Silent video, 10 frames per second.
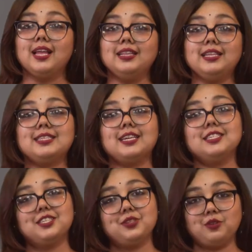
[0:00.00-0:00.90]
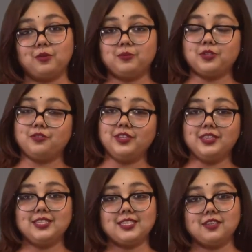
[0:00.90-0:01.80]
Let's continue
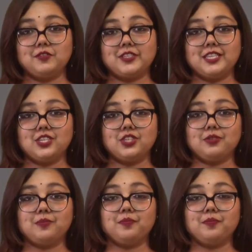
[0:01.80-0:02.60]
observing this conversation.